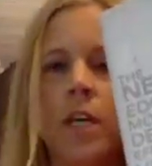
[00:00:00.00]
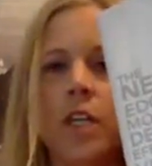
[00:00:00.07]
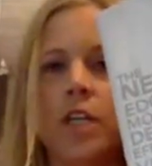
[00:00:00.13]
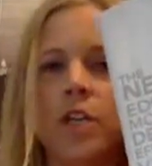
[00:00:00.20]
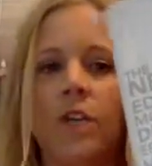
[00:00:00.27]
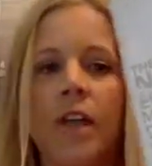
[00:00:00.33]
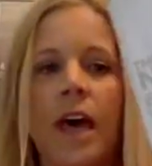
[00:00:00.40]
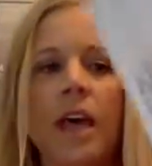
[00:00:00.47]

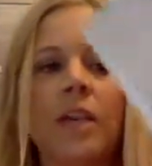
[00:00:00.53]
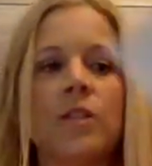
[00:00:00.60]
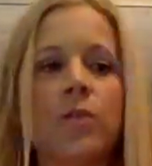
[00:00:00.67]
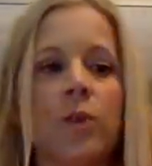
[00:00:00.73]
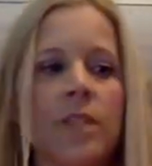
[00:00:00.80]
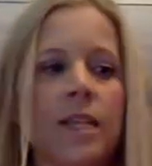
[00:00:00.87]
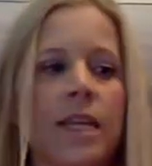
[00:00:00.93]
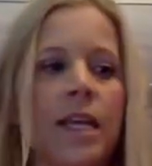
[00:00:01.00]
So that is
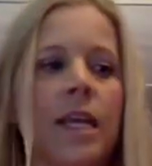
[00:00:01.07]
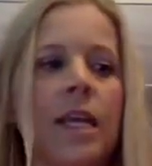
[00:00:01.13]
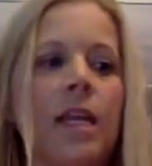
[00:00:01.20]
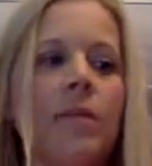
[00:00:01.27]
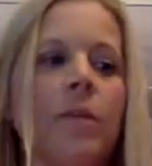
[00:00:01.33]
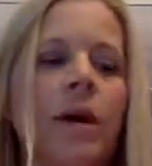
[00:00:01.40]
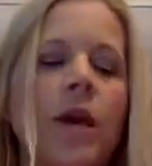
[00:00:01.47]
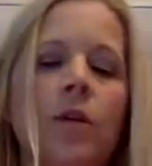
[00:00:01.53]
what's in
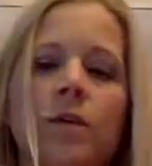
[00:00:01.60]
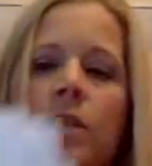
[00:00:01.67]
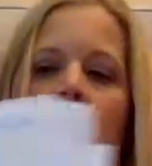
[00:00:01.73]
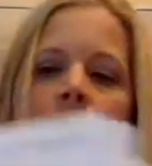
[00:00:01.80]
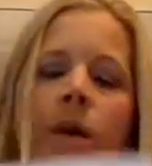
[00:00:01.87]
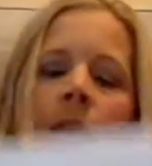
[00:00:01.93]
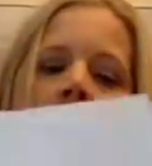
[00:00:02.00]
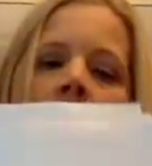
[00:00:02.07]
my Hostess
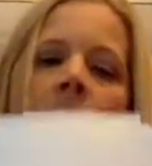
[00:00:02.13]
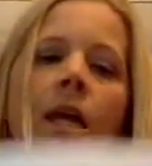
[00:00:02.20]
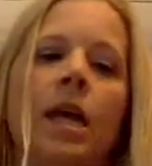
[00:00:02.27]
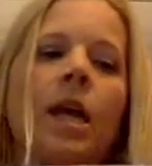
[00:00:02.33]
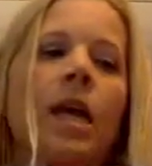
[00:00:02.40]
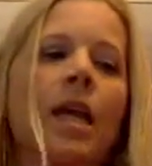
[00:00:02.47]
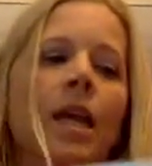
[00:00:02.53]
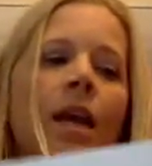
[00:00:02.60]
packet.
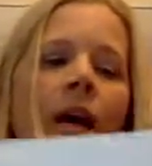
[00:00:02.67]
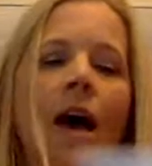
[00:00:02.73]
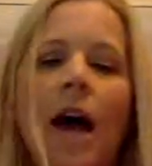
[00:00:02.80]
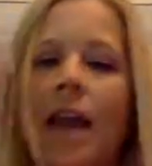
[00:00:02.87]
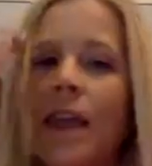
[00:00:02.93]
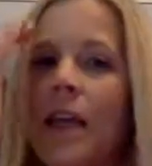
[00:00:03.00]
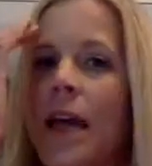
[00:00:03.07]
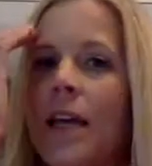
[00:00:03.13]
Now,
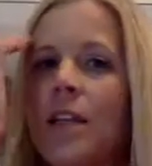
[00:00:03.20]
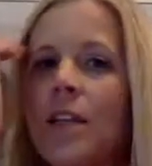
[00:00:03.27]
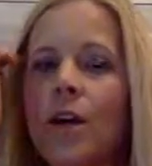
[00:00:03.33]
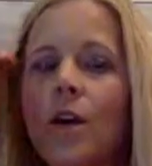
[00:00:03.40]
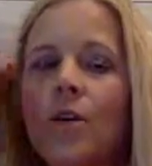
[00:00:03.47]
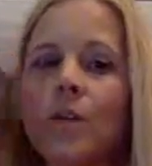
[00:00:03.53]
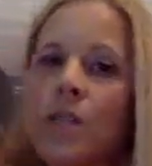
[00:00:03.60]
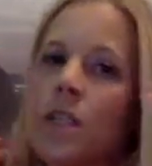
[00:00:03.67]
I like to
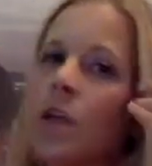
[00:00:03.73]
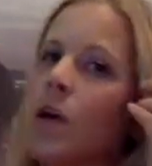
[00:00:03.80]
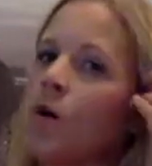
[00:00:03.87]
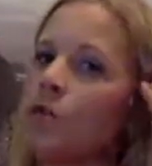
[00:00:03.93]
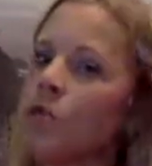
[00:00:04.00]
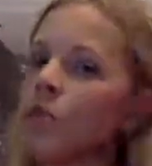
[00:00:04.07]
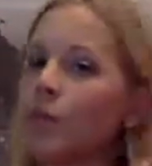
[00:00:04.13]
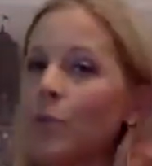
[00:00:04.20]
Hostess
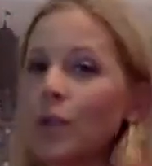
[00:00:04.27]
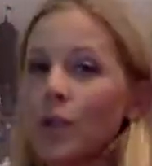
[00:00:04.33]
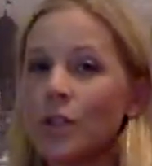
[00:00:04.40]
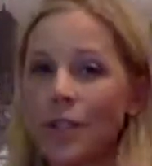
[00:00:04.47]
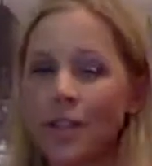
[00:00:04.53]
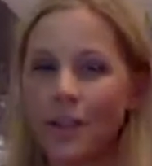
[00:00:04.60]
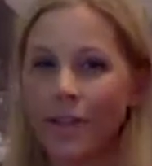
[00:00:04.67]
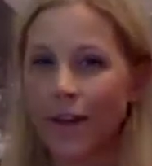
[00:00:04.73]
Coach in
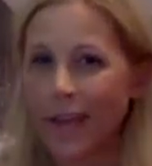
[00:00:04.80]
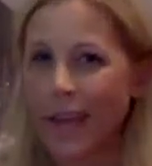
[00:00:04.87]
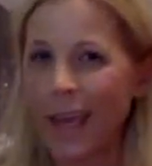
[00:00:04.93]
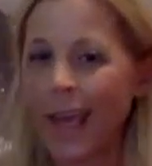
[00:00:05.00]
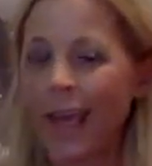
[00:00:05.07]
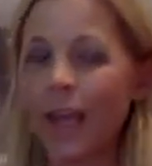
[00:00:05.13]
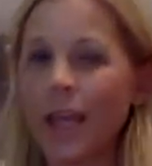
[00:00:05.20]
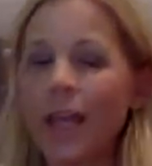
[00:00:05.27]
person if I
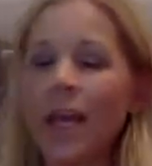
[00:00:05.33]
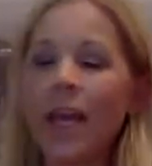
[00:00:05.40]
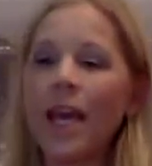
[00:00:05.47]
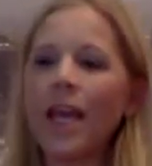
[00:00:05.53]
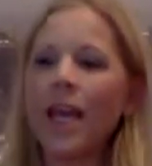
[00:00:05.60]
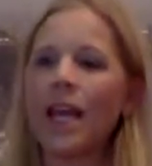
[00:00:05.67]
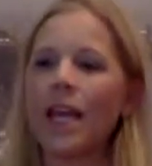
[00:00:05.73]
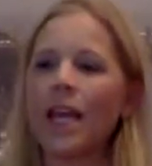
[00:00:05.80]
can,
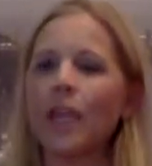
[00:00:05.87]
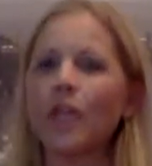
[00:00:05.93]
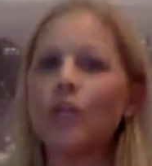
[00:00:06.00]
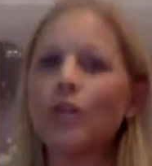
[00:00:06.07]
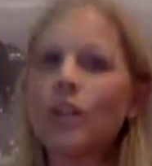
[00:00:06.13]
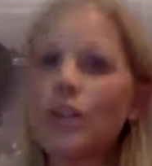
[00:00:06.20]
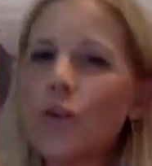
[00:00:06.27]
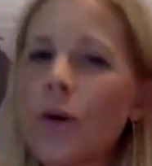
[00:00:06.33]
and I
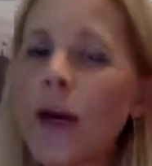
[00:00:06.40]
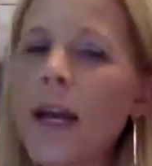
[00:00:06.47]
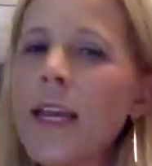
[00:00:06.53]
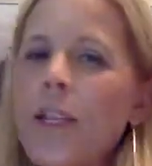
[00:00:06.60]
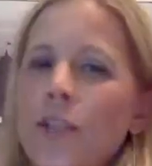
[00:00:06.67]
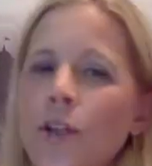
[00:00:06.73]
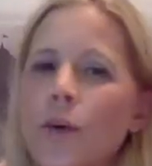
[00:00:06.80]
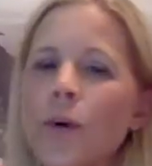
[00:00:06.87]
usually try
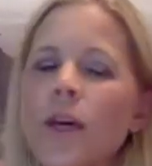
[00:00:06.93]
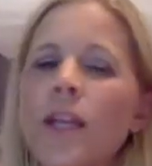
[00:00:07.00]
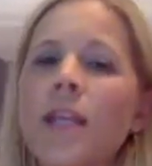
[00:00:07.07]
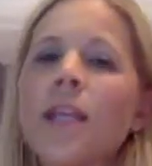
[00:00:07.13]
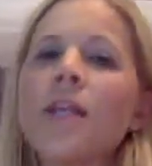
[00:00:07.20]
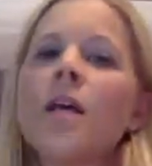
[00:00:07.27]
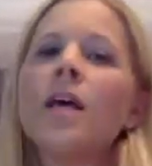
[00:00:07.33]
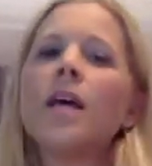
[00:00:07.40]
and do
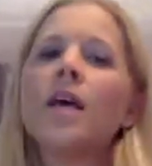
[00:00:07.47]
it